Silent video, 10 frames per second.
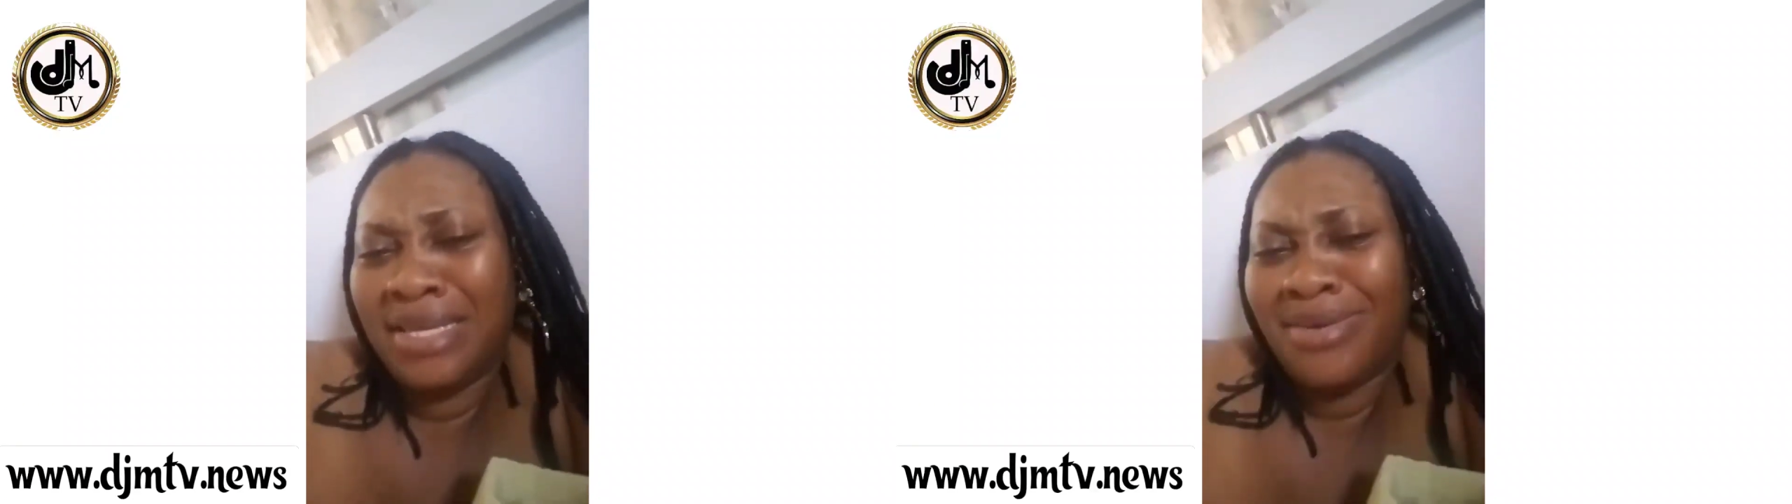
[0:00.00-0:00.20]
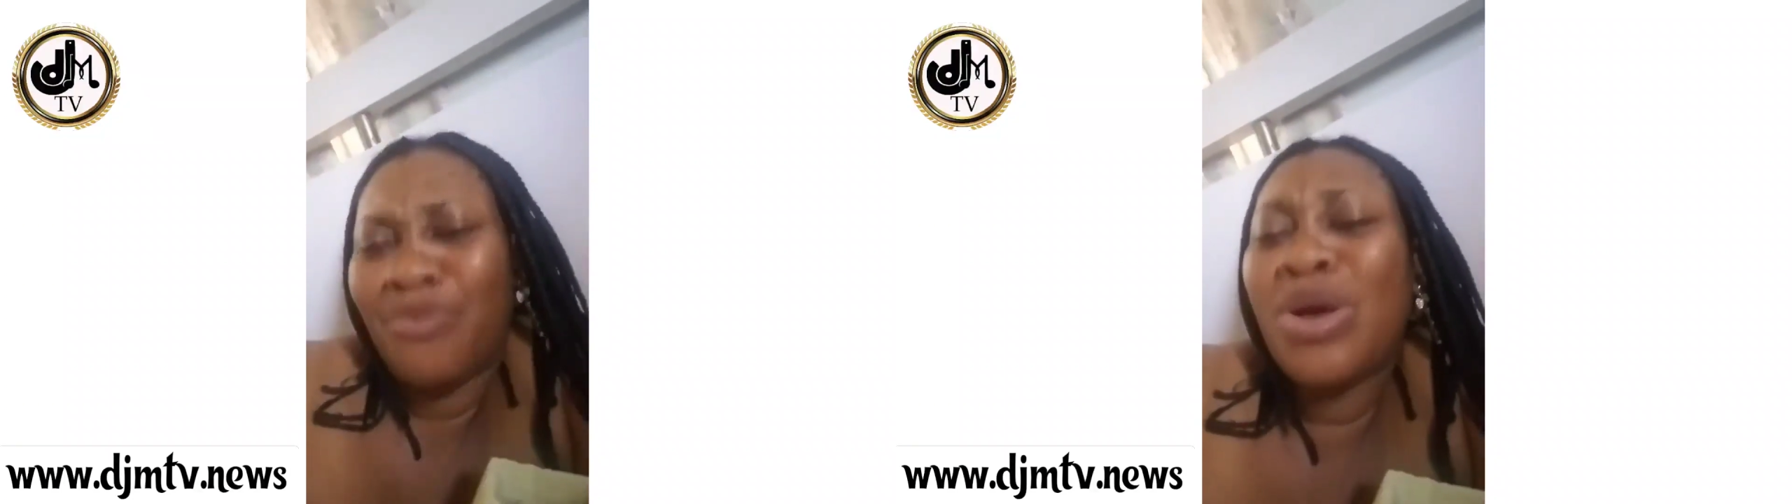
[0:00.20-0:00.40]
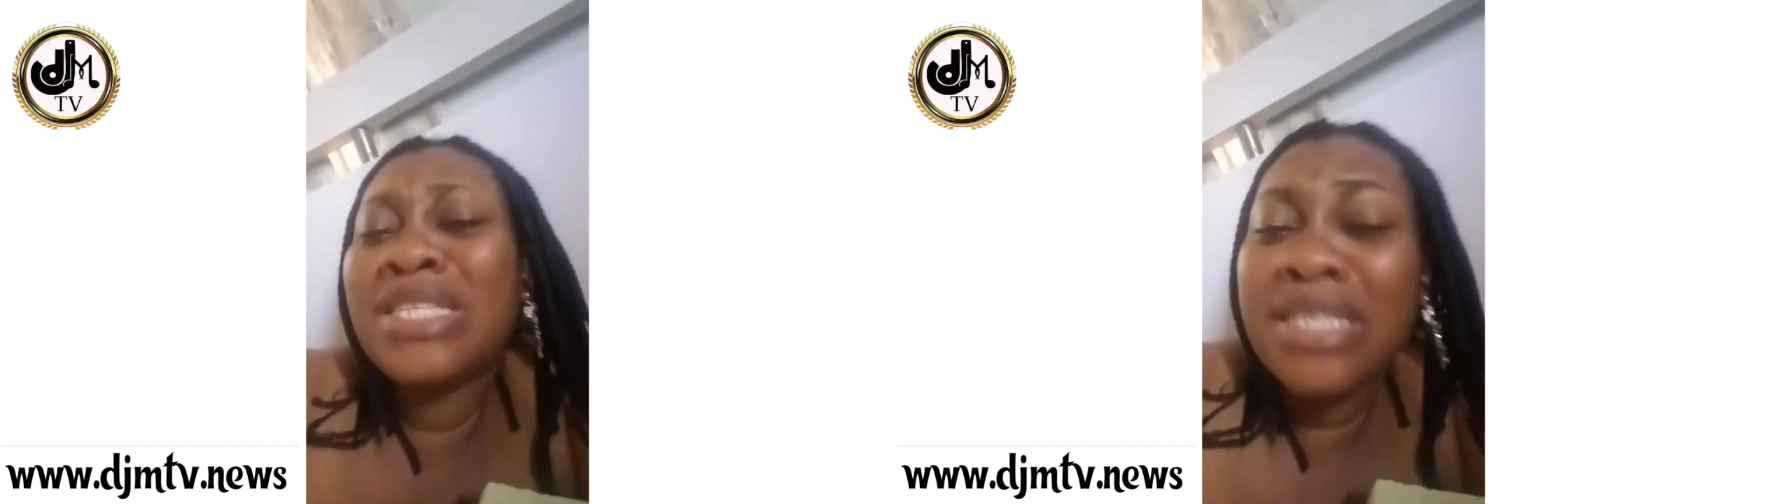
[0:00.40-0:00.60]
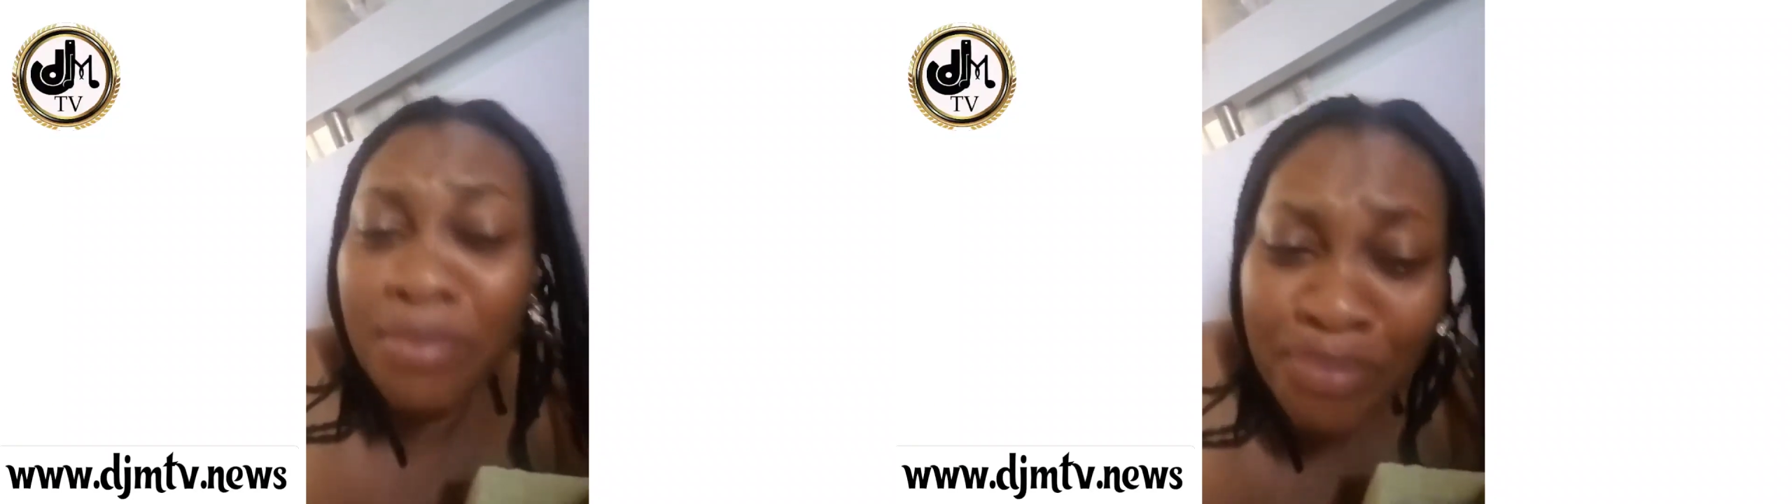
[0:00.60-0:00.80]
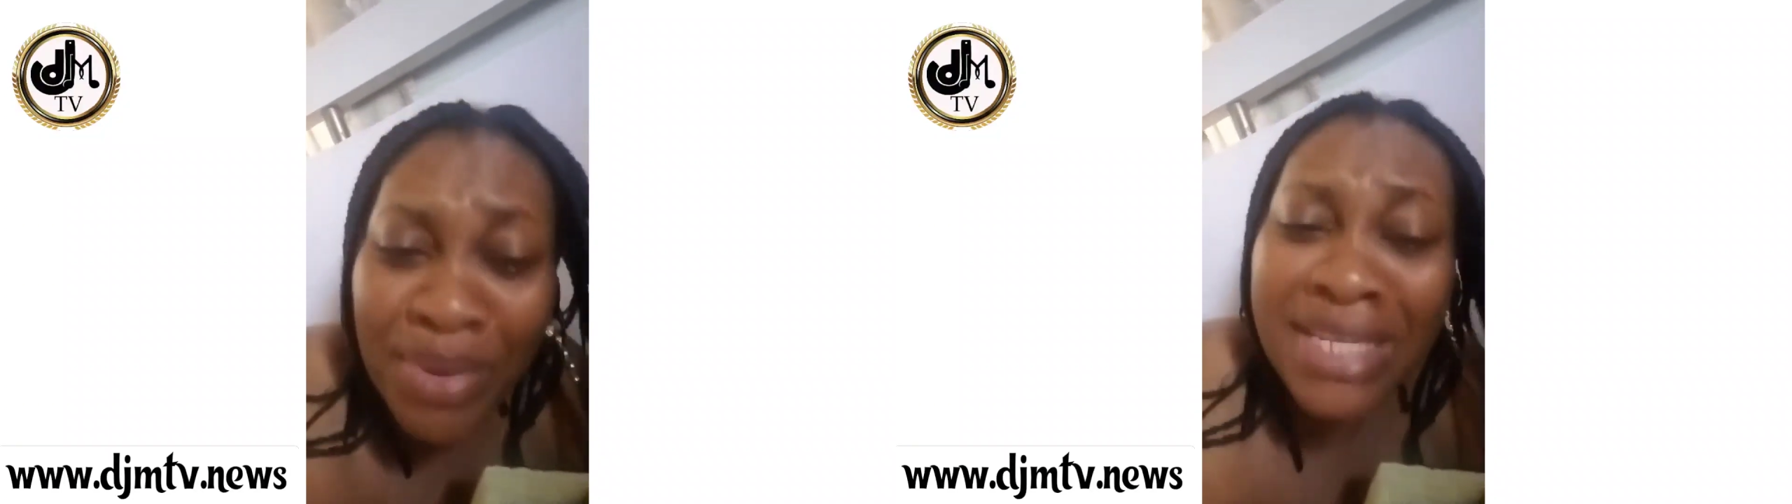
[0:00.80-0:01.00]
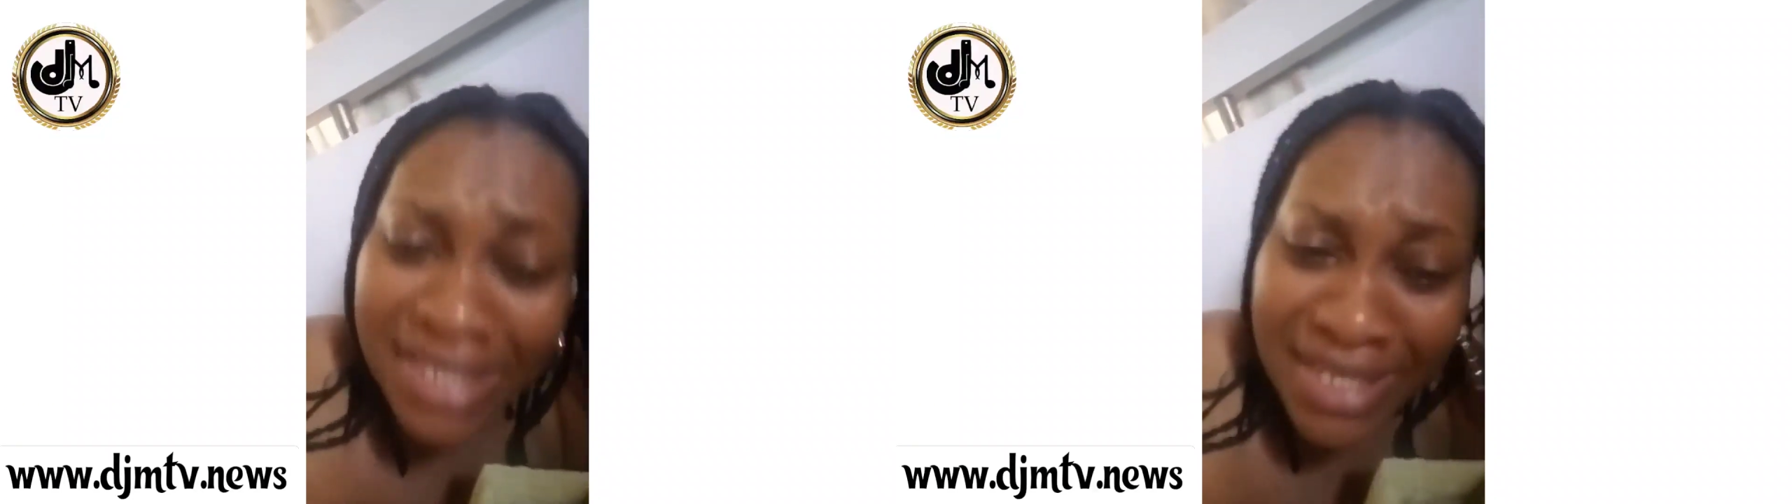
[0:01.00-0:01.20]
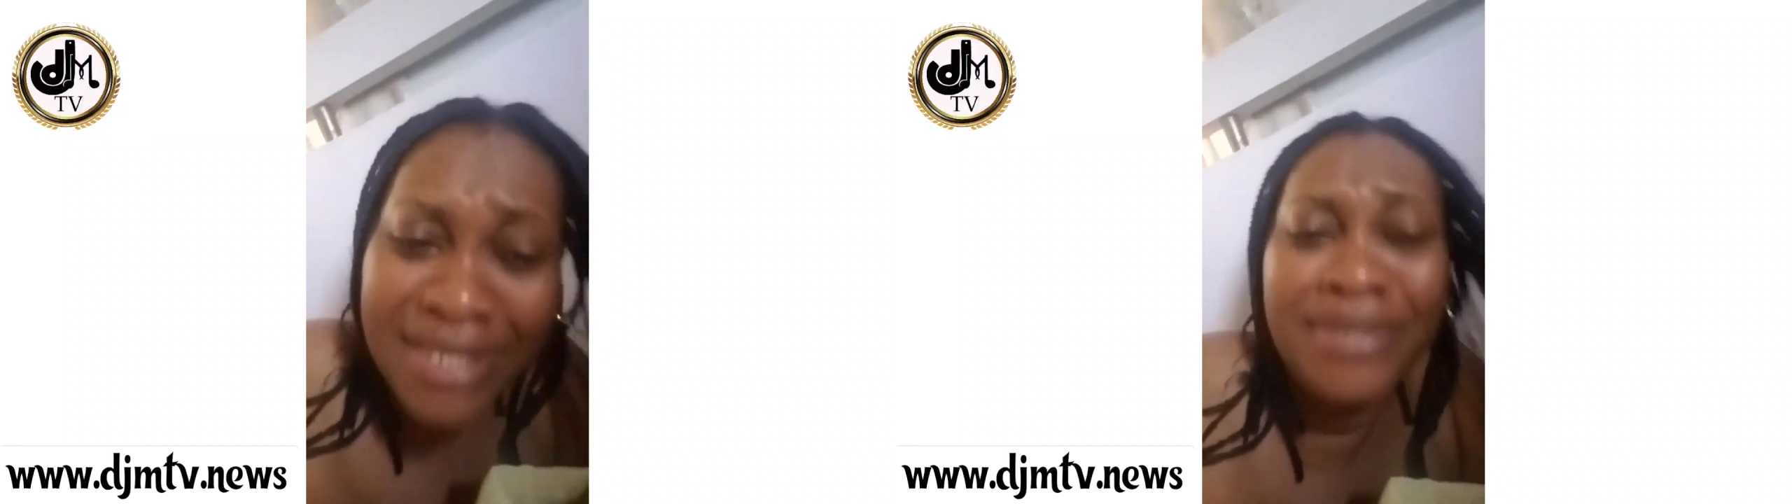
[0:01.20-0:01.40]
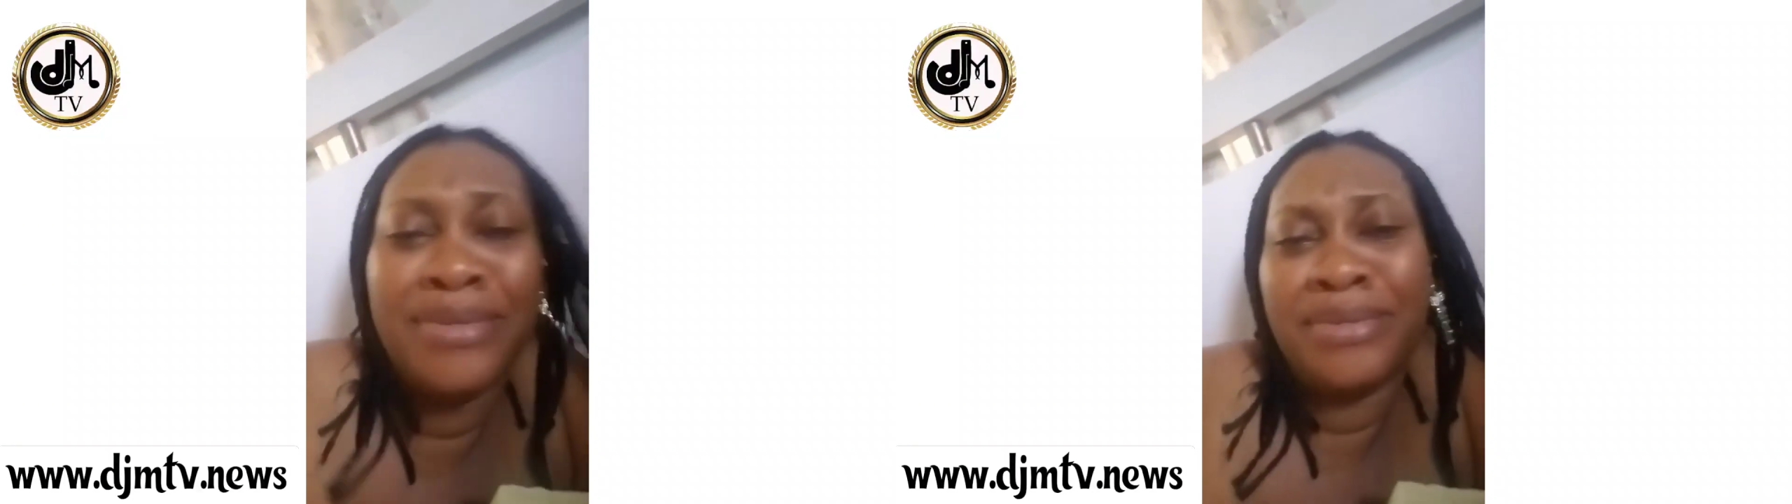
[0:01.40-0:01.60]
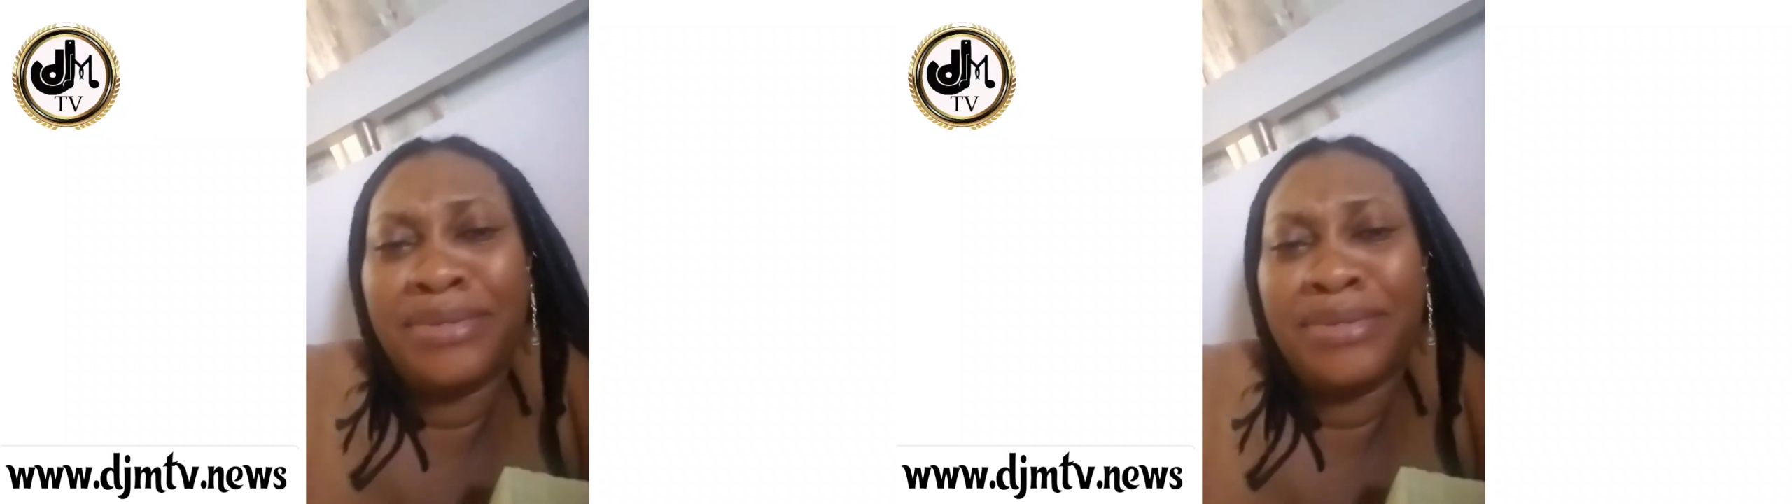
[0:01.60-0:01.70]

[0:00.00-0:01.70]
What's the big deal?